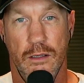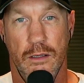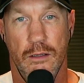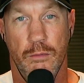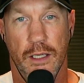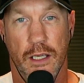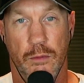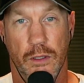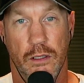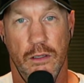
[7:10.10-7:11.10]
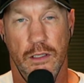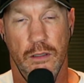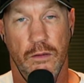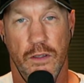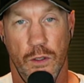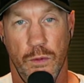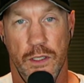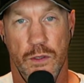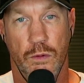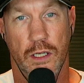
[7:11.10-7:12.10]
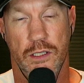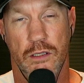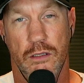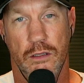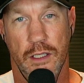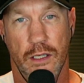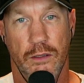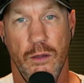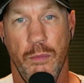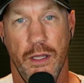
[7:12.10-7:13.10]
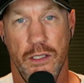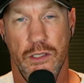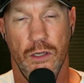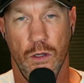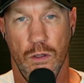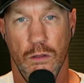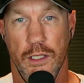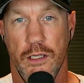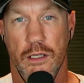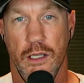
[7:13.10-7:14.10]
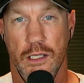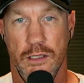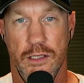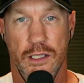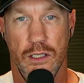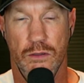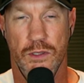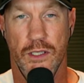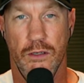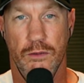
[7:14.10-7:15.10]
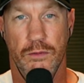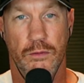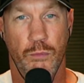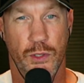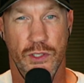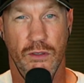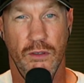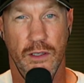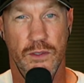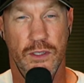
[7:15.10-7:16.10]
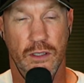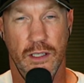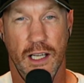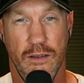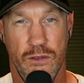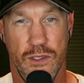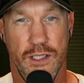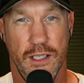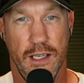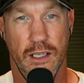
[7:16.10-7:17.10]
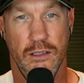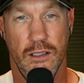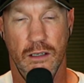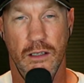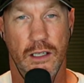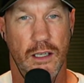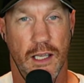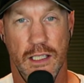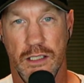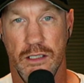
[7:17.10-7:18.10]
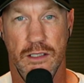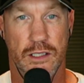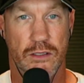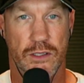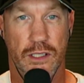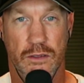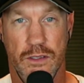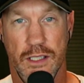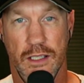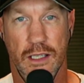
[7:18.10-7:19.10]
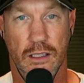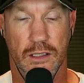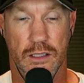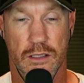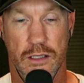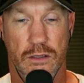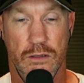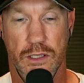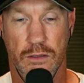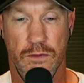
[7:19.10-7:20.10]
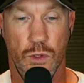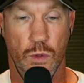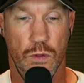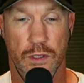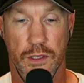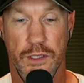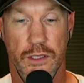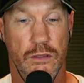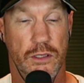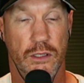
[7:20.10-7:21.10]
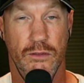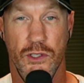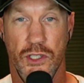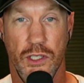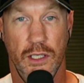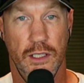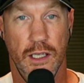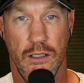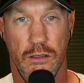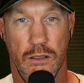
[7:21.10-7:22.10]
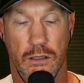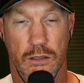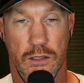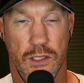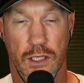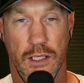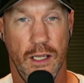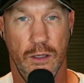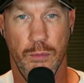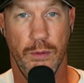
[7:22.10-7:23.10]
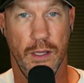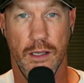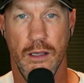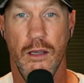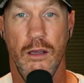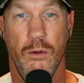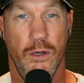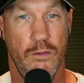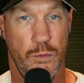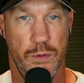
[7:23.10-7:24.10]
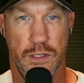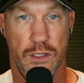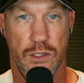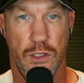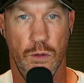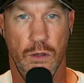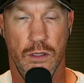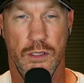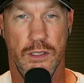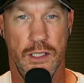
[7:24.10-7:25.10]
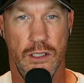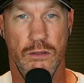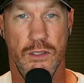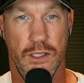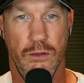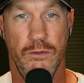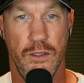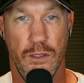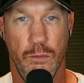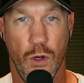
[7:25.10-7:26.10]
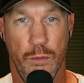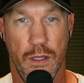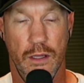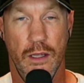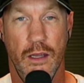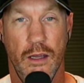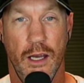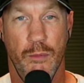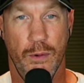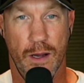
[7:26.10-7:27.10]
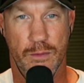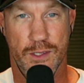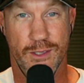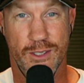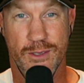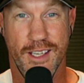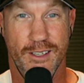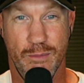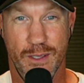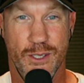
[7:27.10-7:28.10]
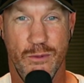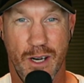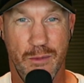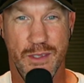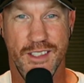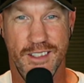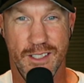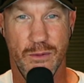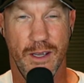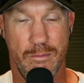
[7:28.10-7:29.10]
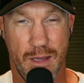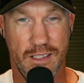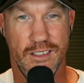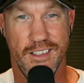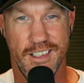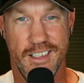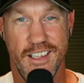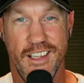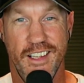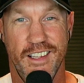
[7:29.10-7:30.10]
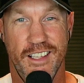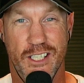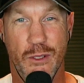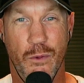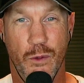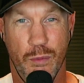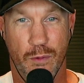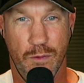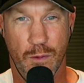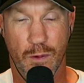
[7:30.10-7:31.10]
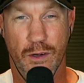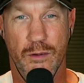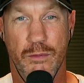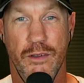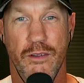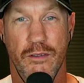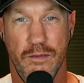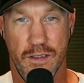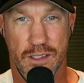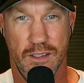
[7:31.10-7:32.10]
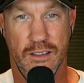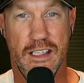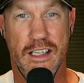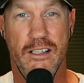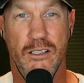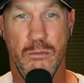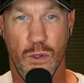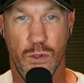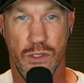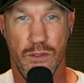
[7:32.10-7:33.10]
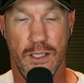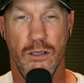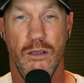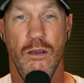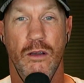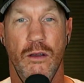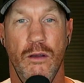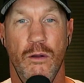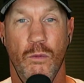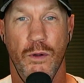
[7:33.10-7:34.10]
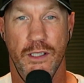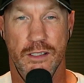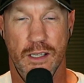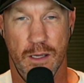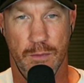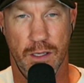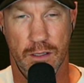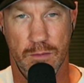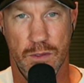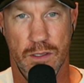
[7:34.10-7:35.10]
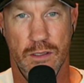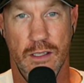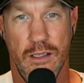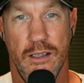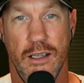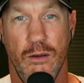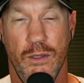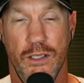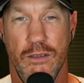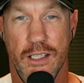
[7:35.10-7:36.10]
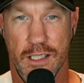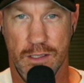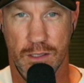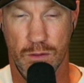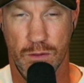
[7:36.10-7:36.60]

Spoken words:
Mike Cammalleri, the video we just watched. Get on the bench early and see yourself. Put your gloves on, have your stick out there, and just see yourself stick handling, see yourself scoring, see yourself shutting down a play, whatever position you are. See yourself in the moment. I promise you, you get a bunch of reps in this way mentally that you will perform physically and emotionally when the time comes, when you need to,